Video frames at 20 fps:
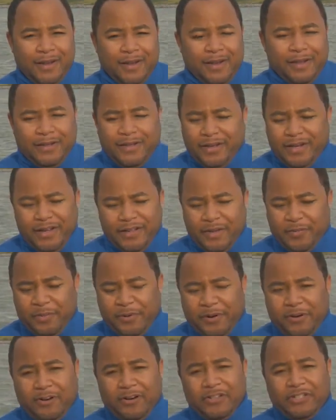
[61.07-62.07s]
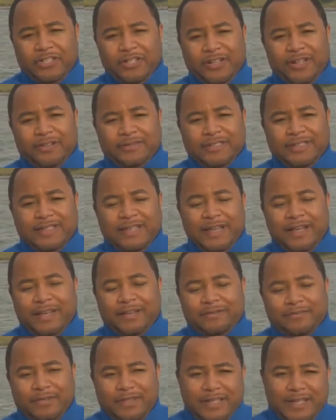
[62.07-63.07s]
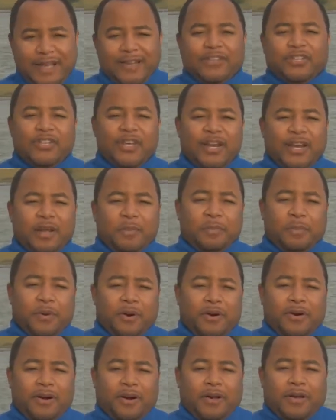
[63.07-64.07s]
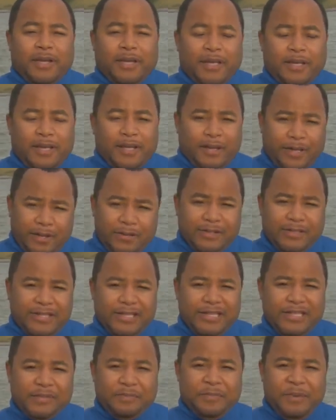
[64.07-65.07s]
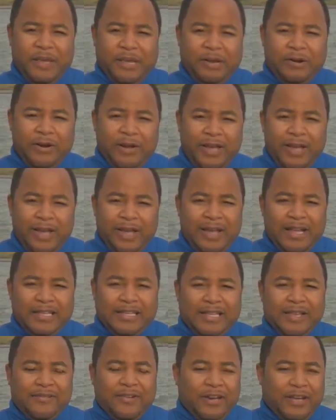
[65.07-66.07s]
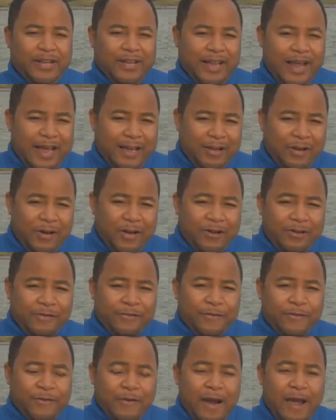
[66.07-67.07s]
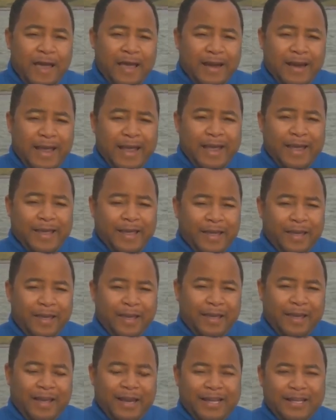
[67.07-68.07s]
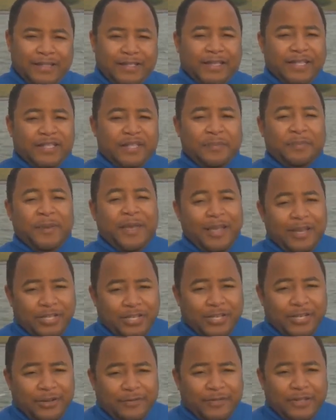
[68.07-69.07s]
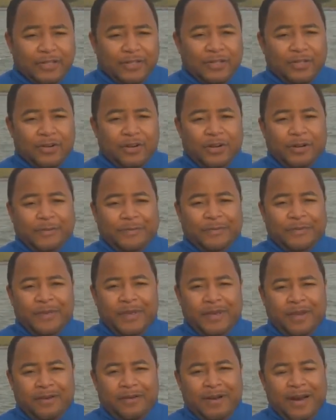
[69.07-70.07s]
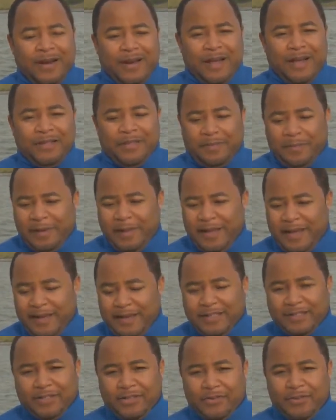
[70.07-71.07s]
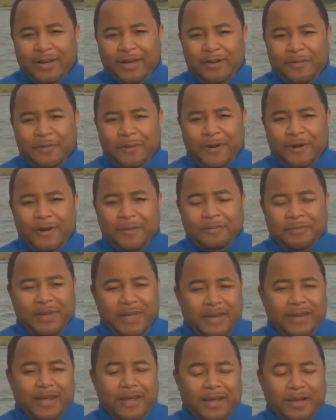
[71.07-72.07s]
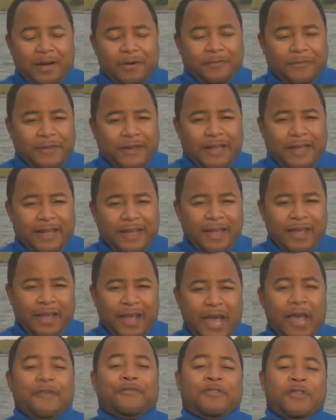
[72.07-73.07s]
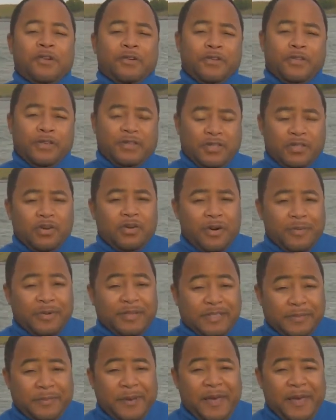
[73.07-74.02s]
And another precaution that was taken was at Jetty Park. It closed its pier at 7 o'clock on Friday in anticipation of the storm. Right now, the plan is to reopen on Monday, hopefully, after the storm has